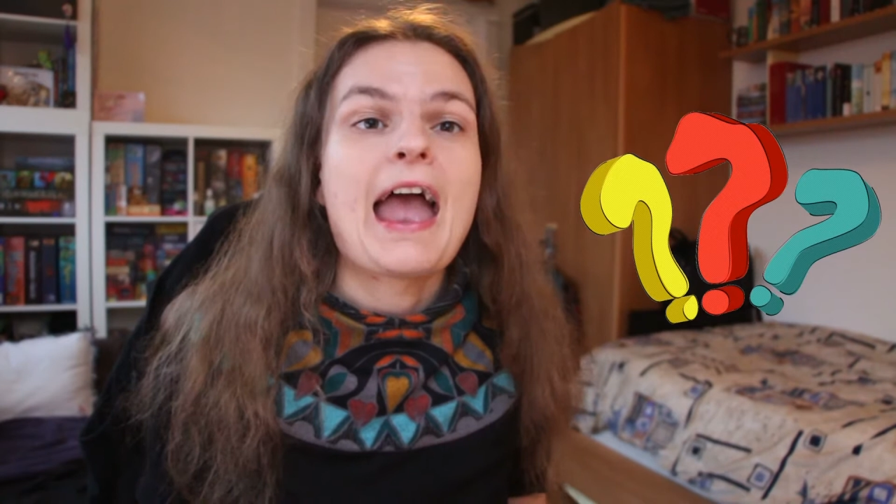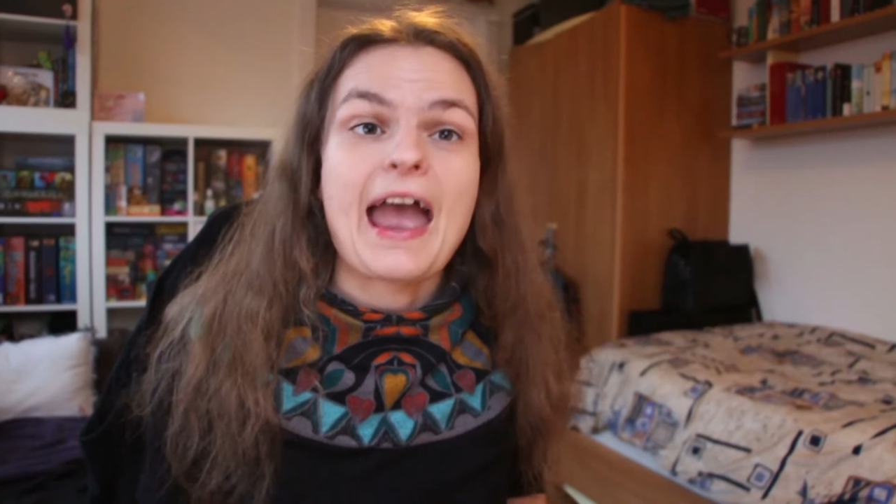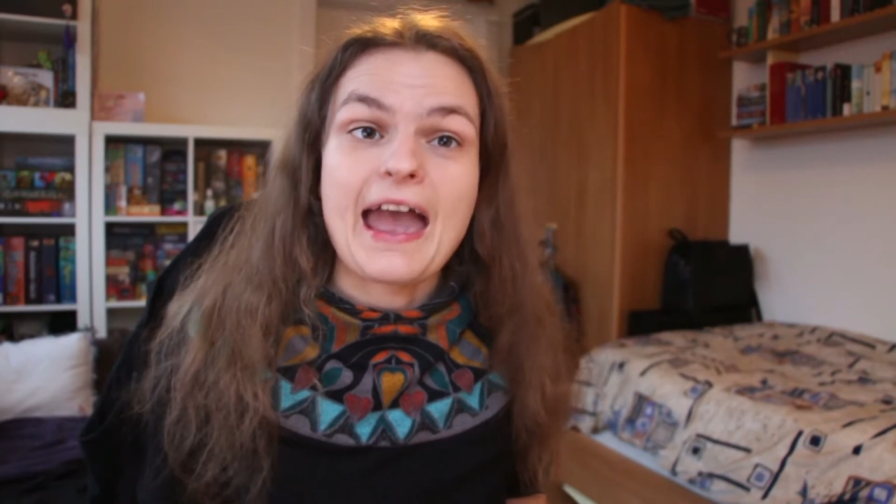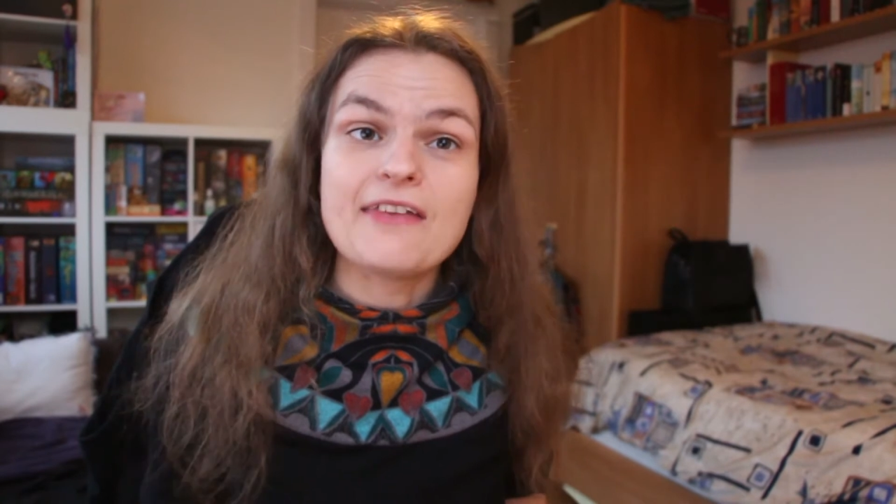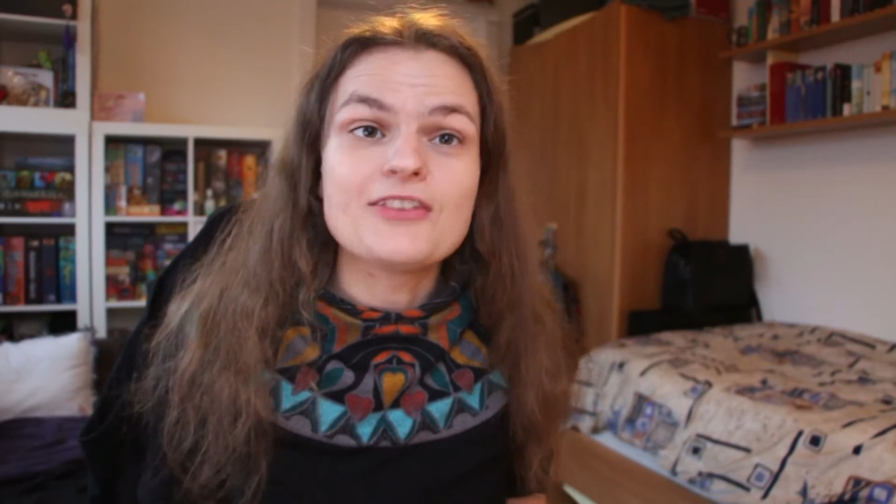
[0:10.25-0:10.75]

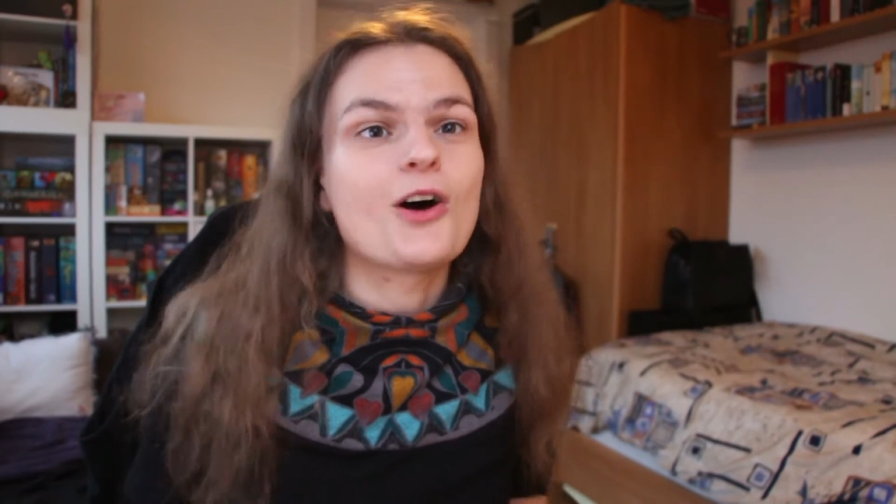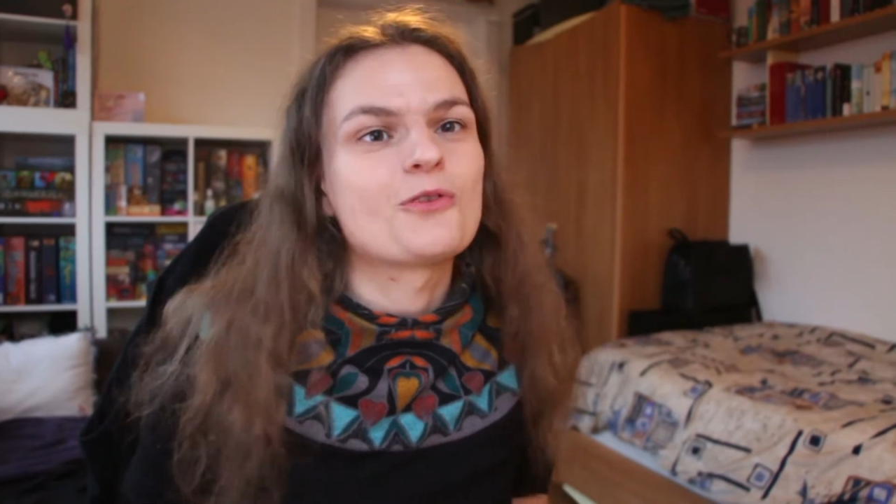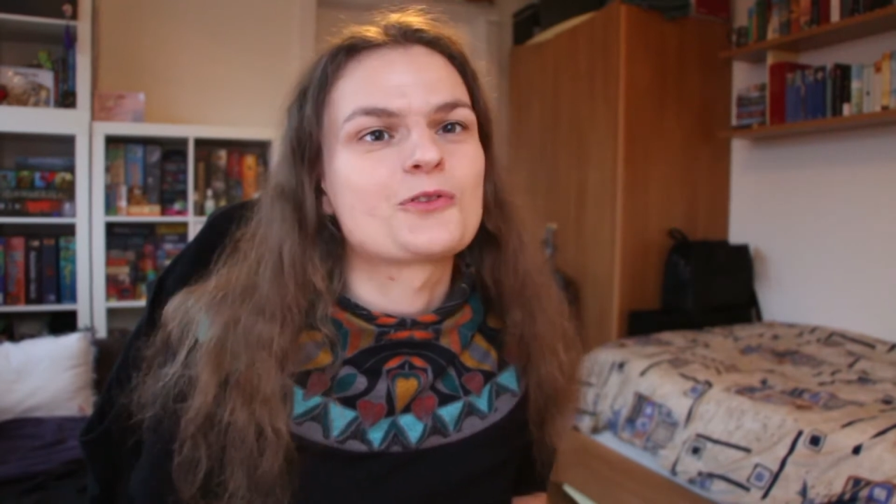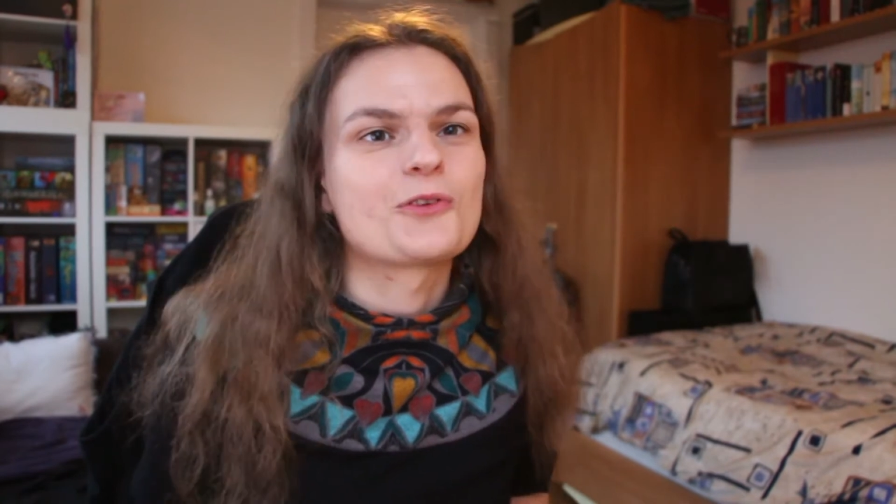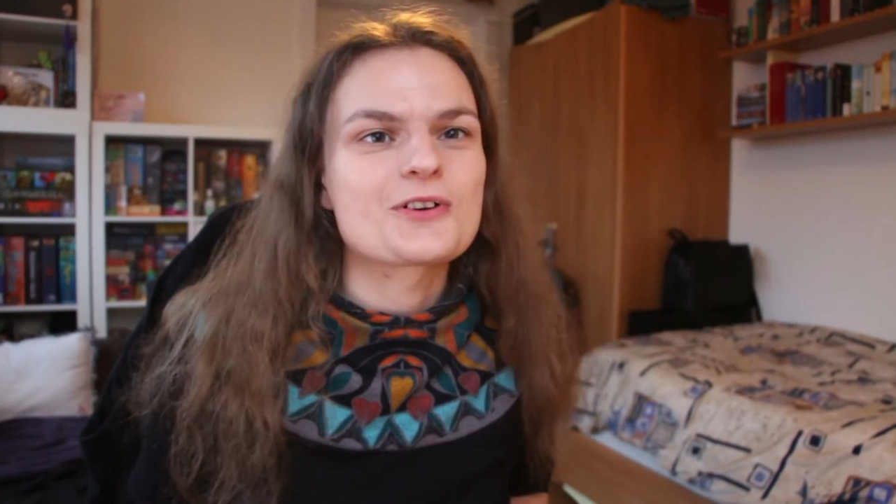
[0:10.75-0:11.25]
And
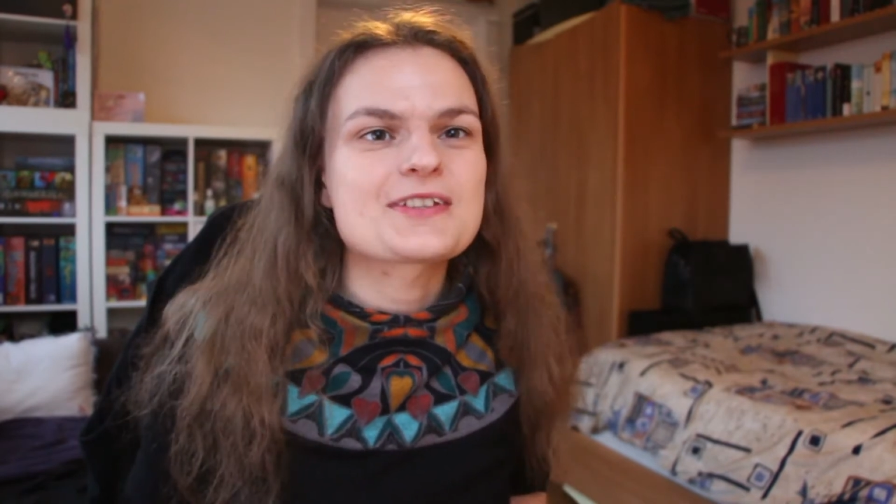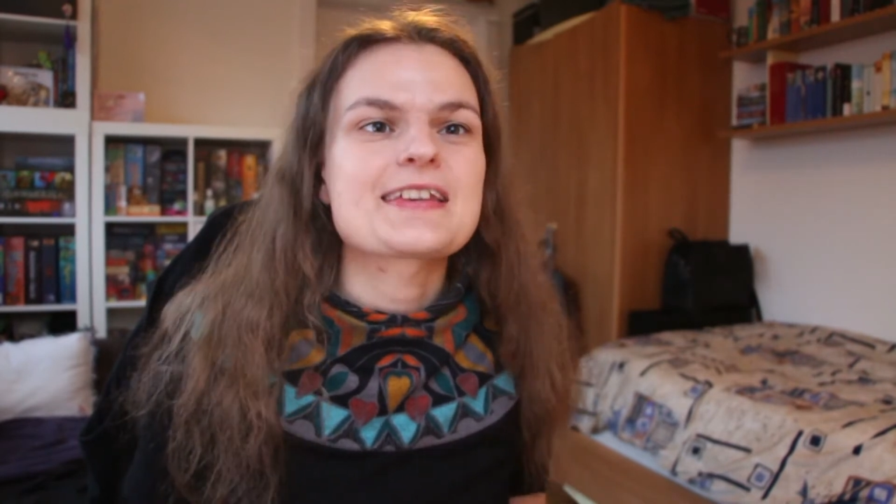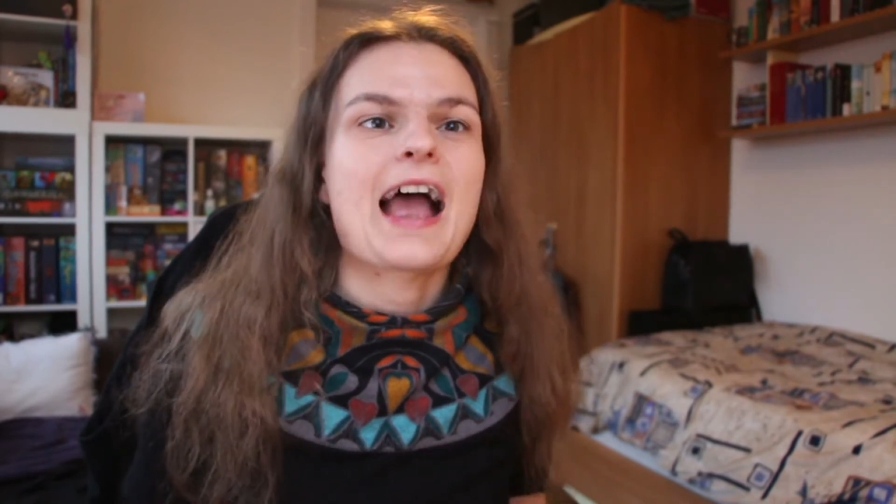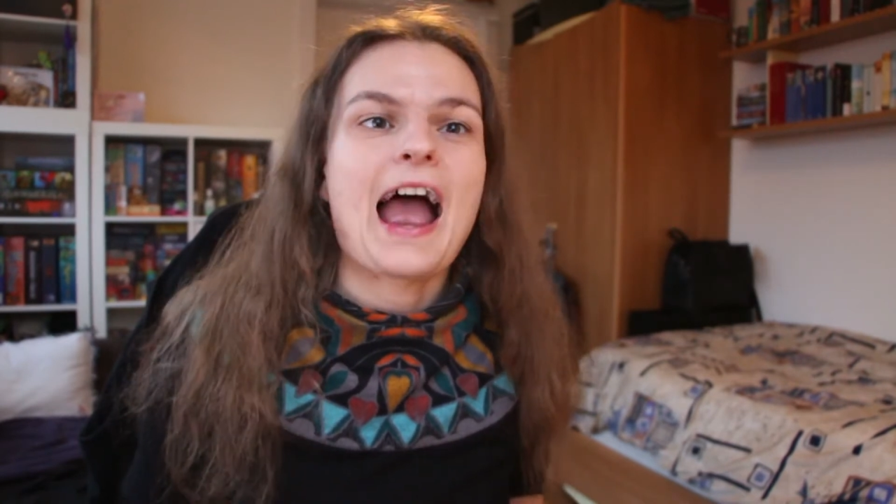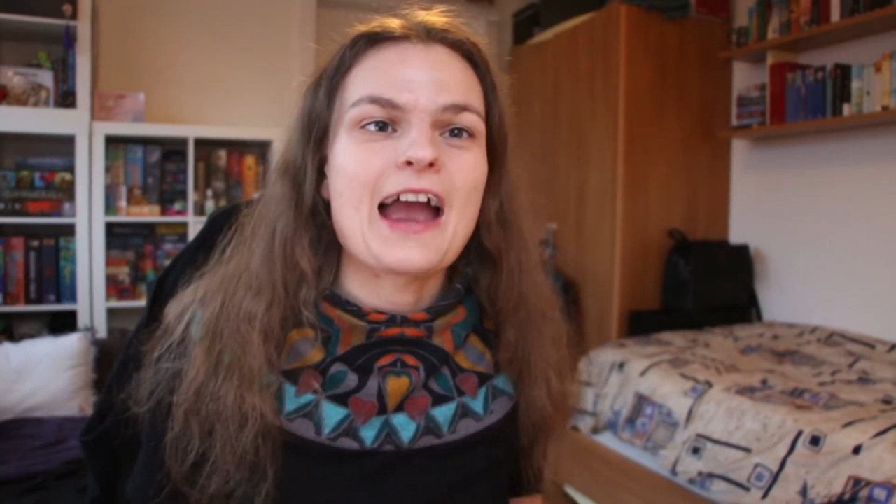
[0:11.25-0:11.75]
of
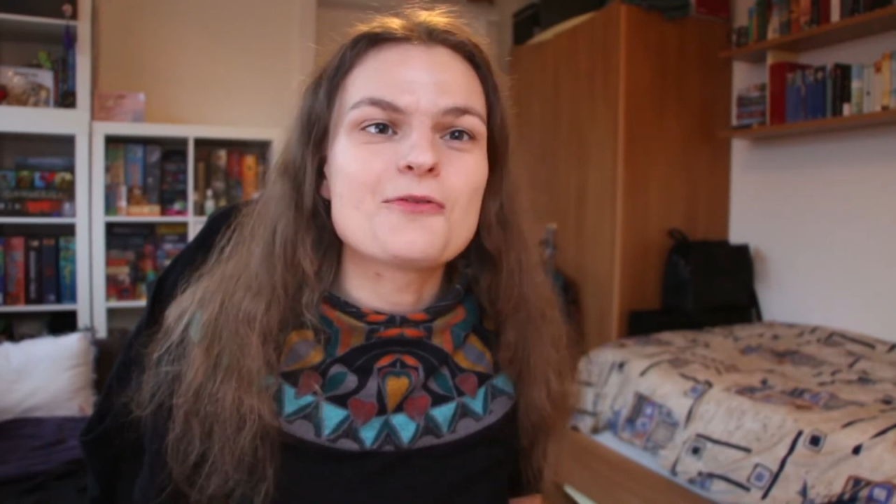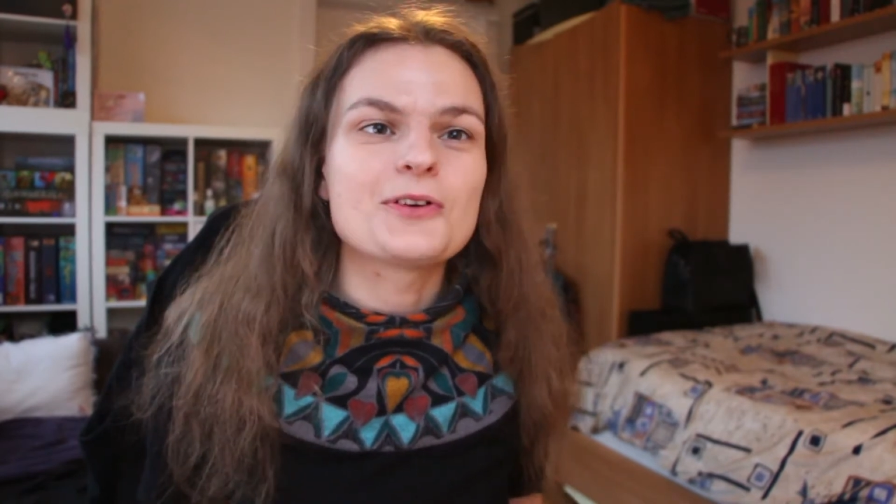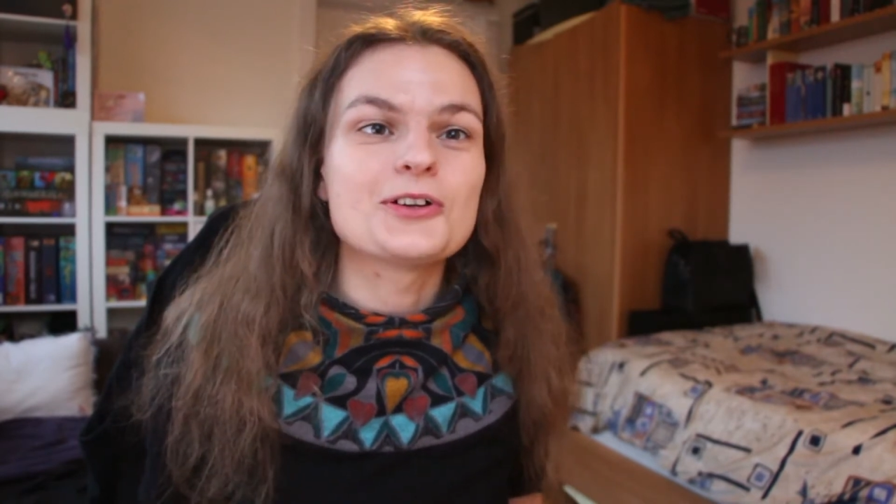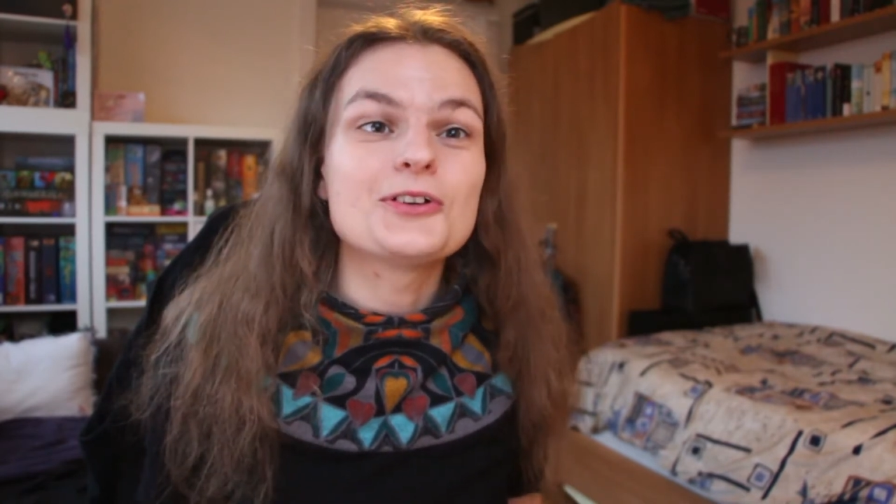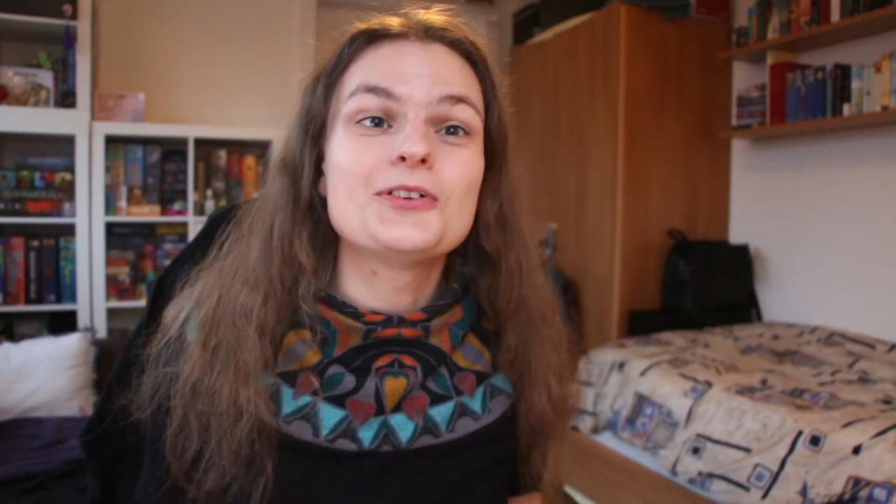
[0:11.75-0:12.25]
course I
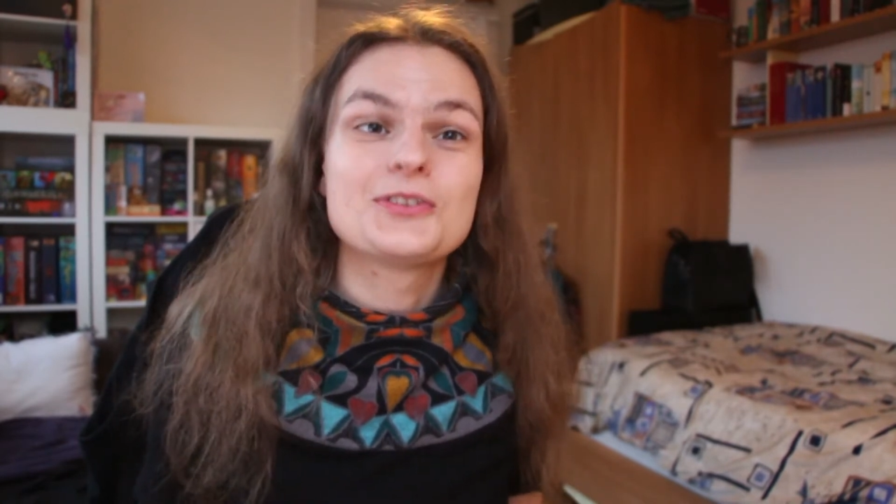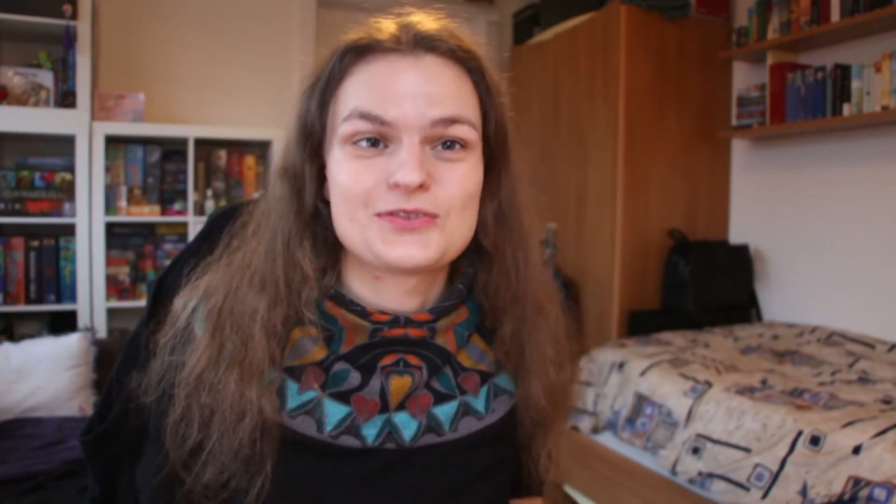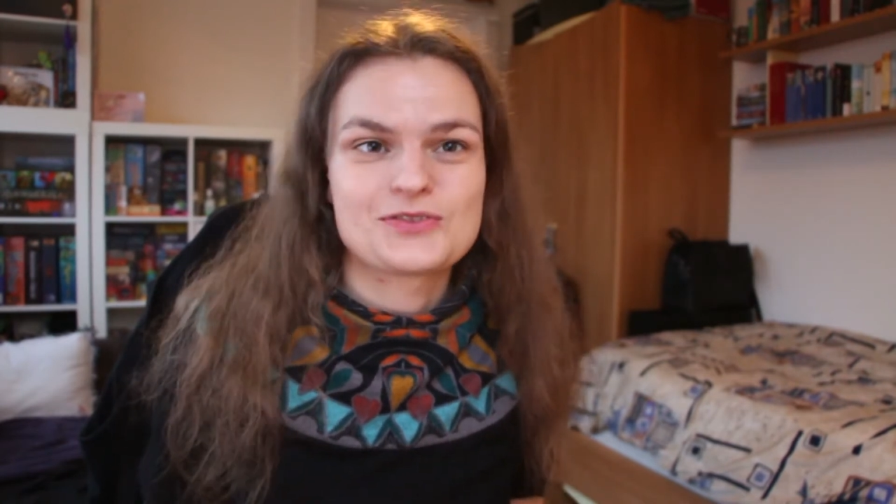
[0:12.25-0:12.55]
will